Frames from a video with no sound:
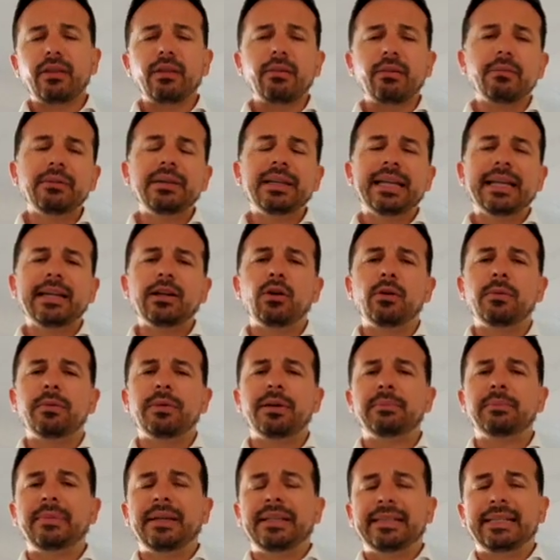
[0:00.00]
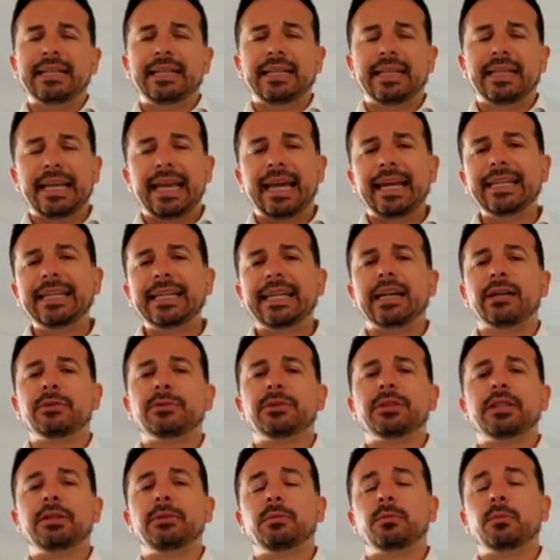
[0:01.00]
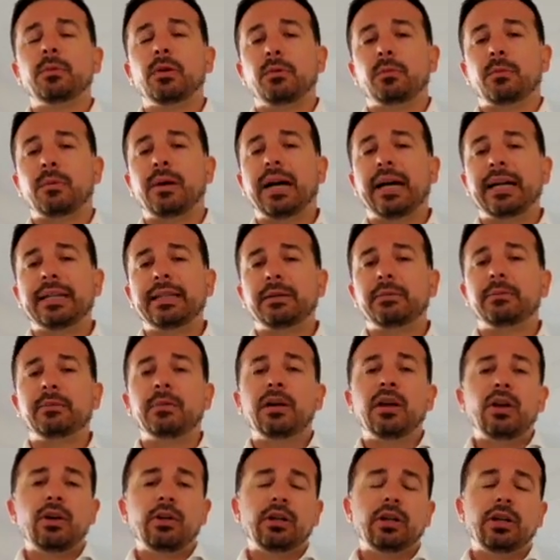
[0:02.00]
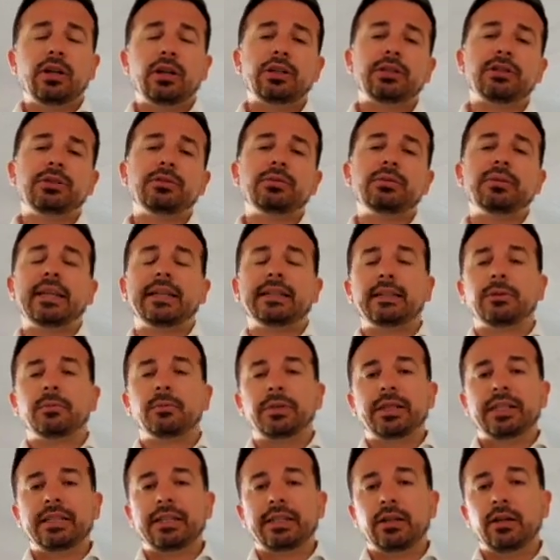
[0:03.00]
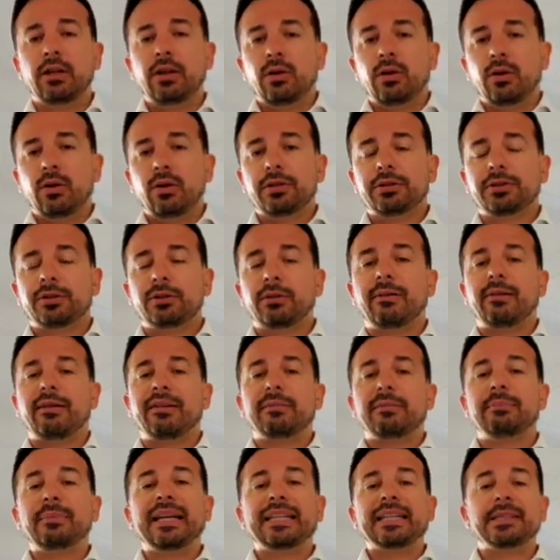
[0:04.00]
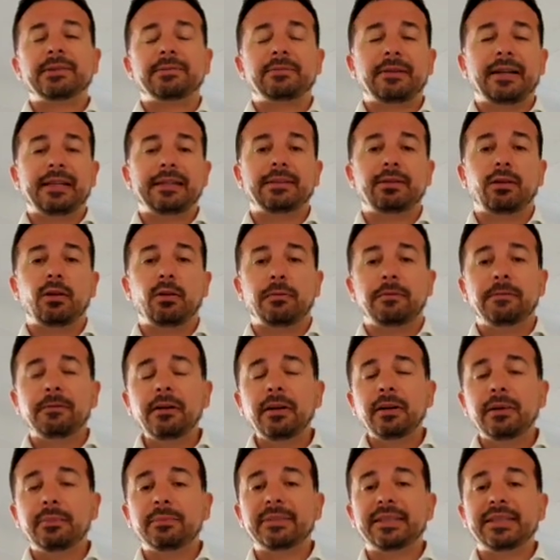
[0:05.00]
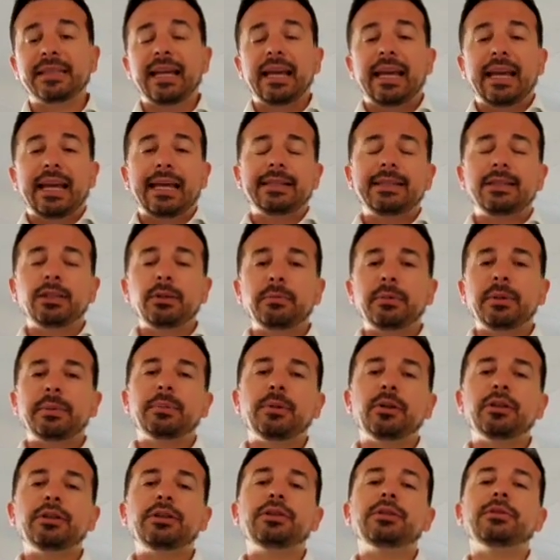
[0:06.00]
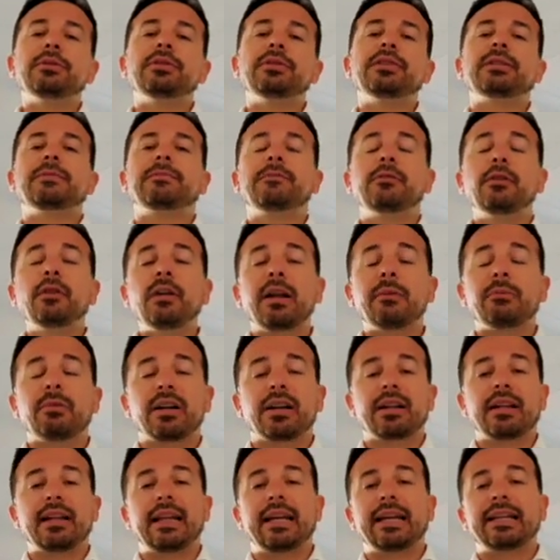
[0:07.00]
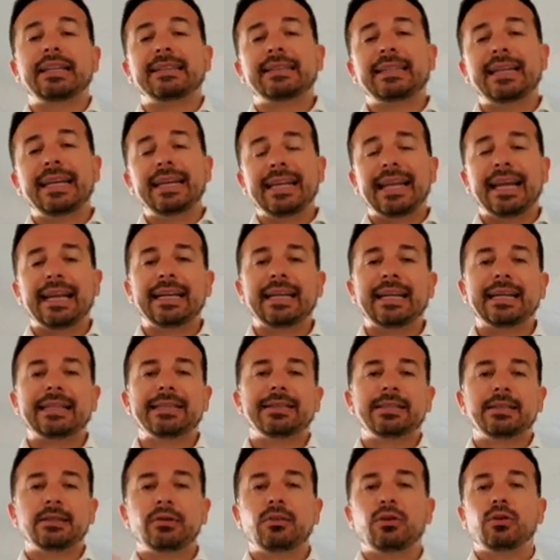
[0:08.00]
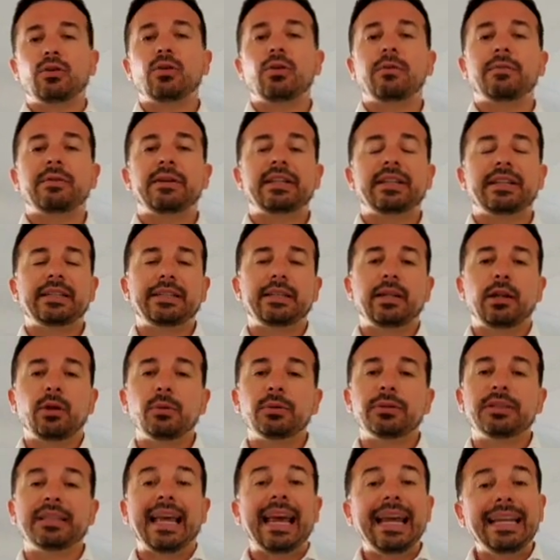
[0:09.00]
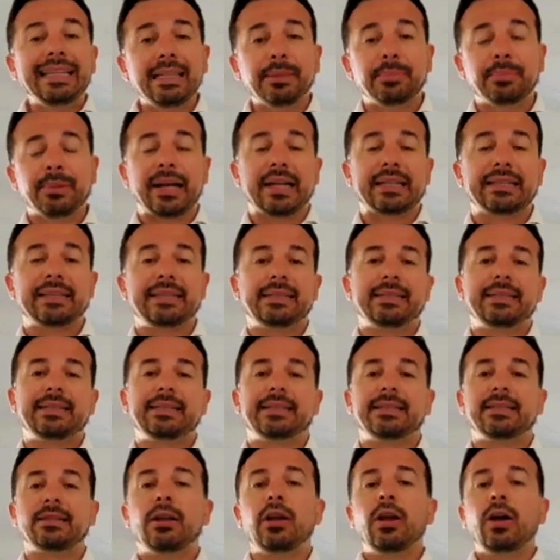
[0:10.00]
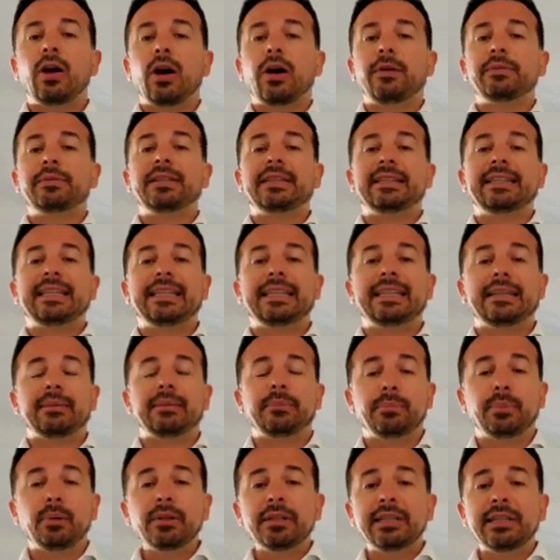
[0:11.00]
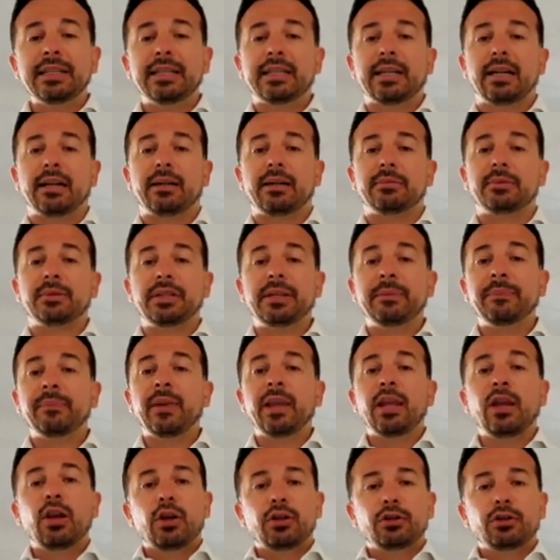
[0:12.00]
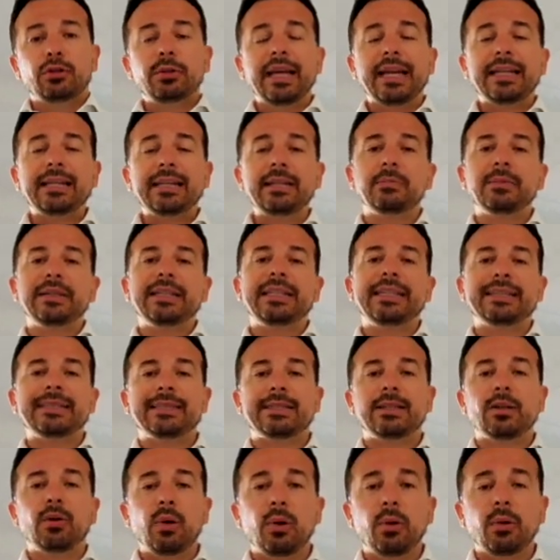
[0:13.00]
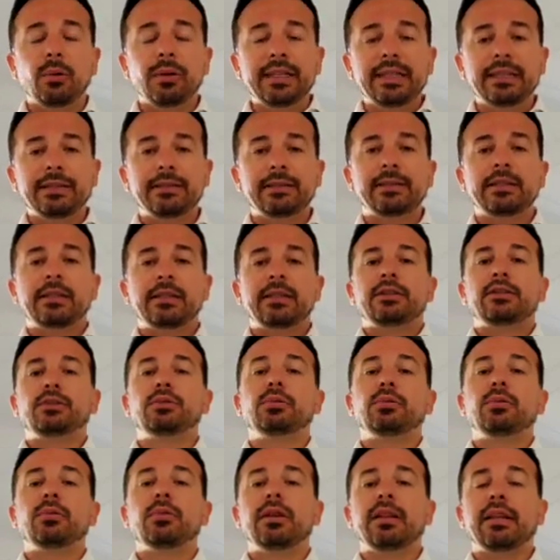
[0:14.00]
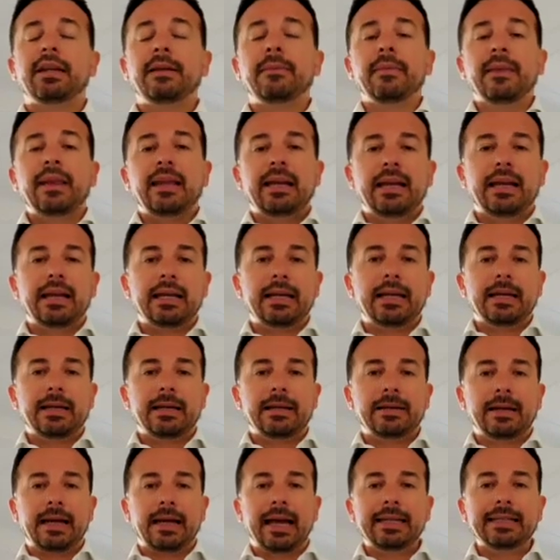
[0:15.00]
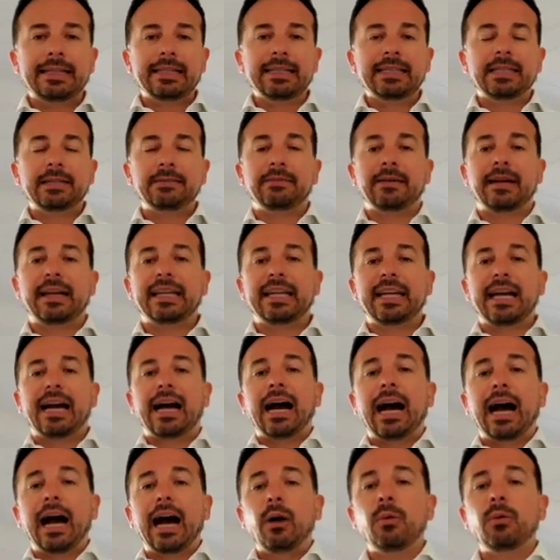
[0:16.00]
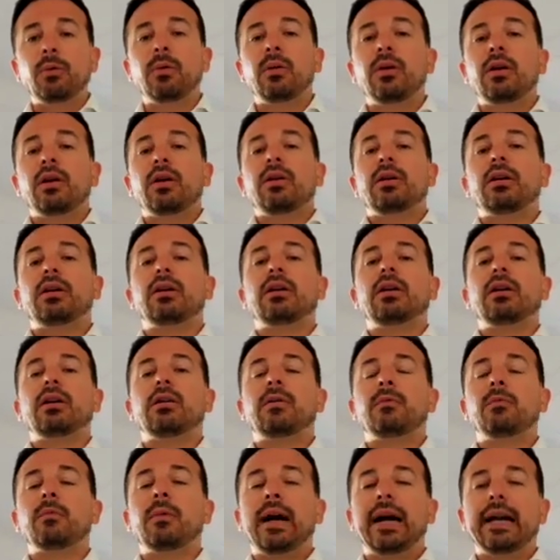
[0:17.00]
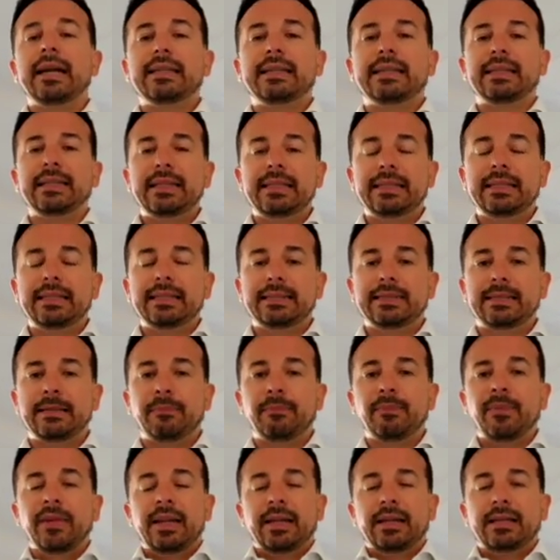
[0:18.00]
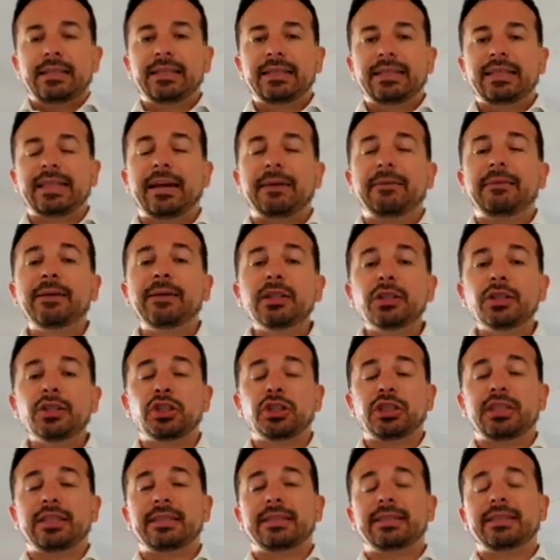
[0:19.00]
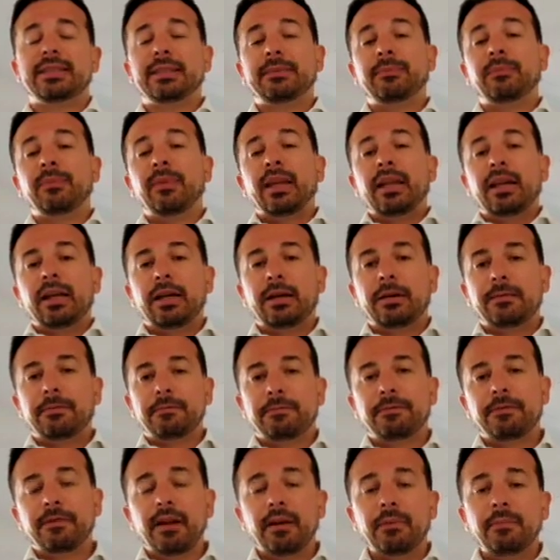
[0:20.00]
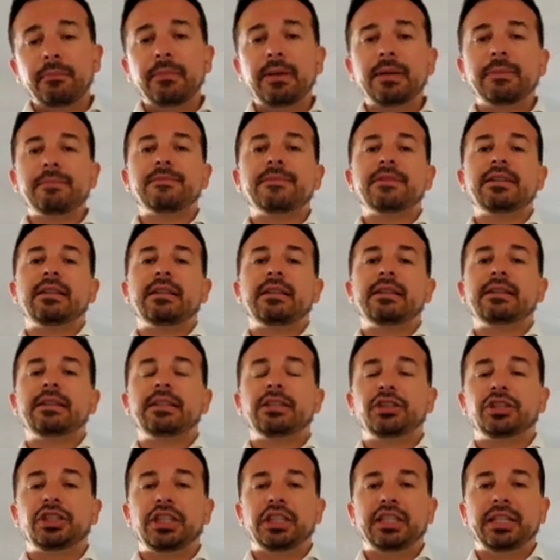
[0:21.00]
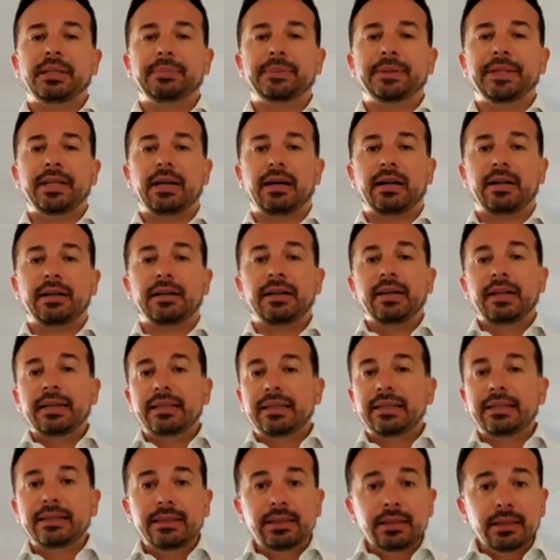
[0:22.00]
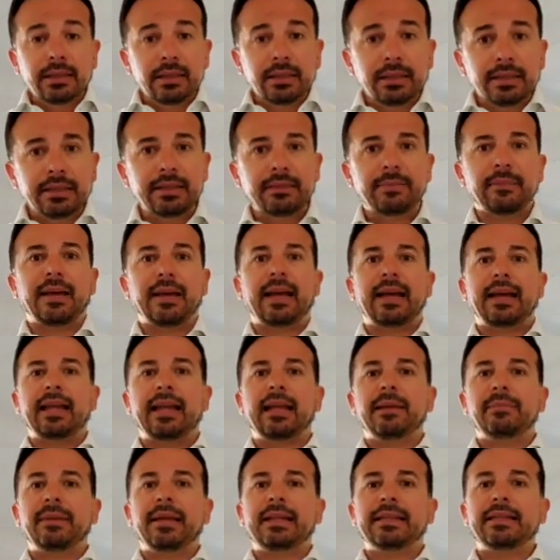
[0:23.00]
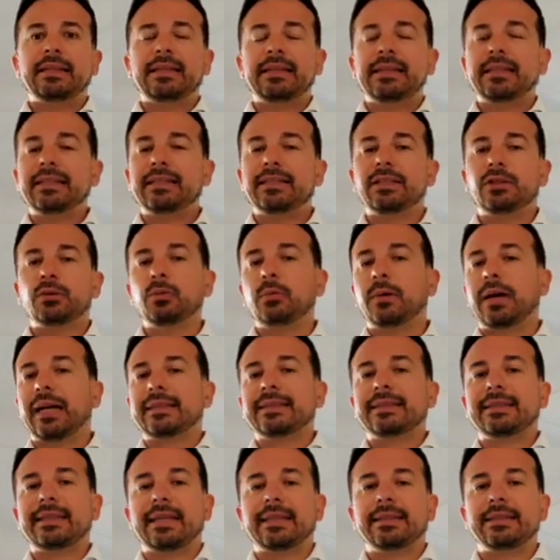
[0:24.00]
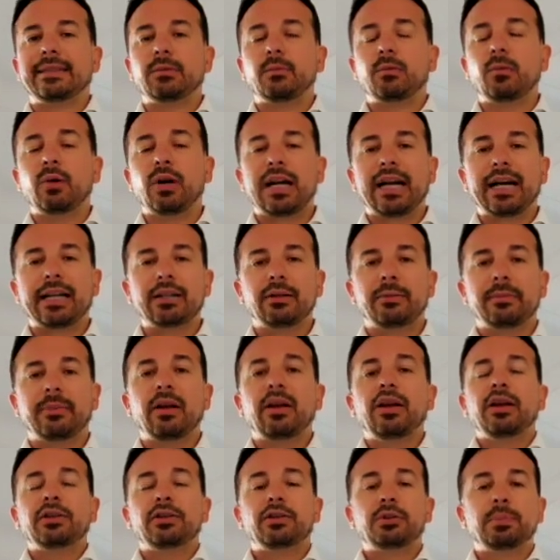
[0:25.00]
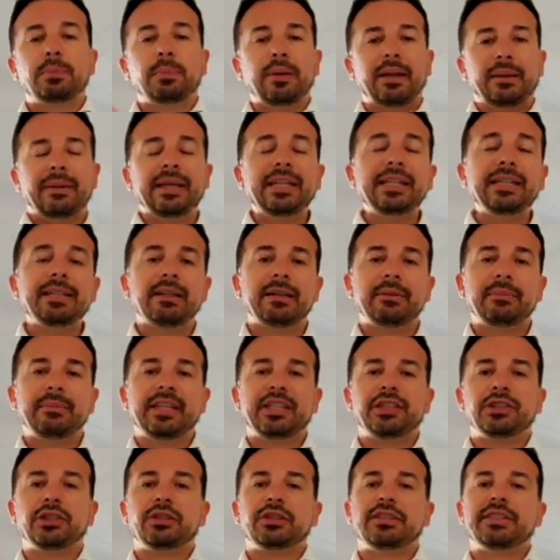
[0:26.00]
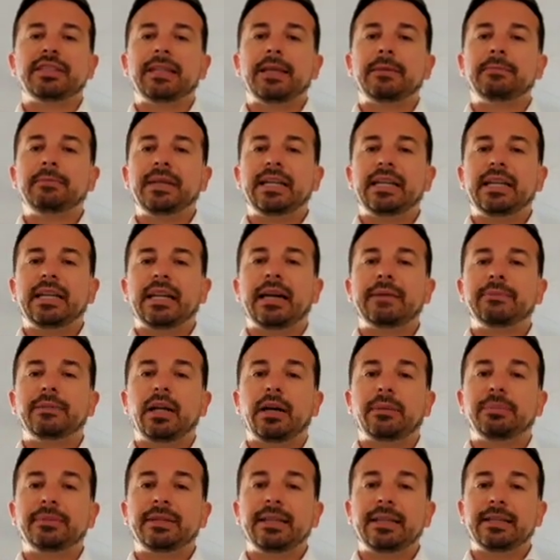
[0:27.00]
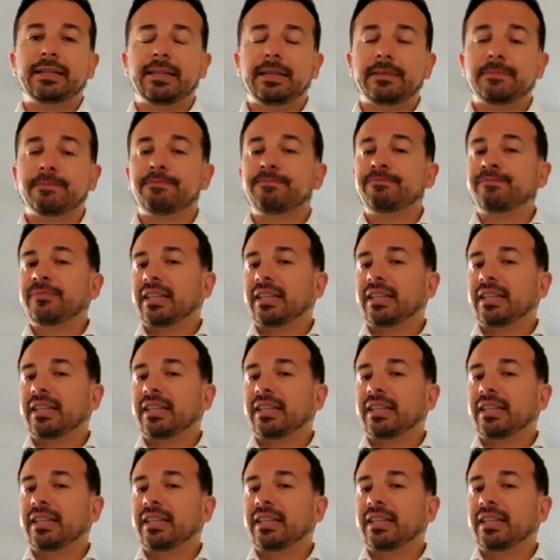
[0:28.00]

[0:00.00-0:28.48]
we can cover basically any country worldwide together with also our best friend law firms. And so we produce for our clients an annex covering the laws and the practices of the data importing country, together with a scoring tool identifying how wide is the divergence from the GDPR. The third element is to assess what kind of supplementary measures have been adopted.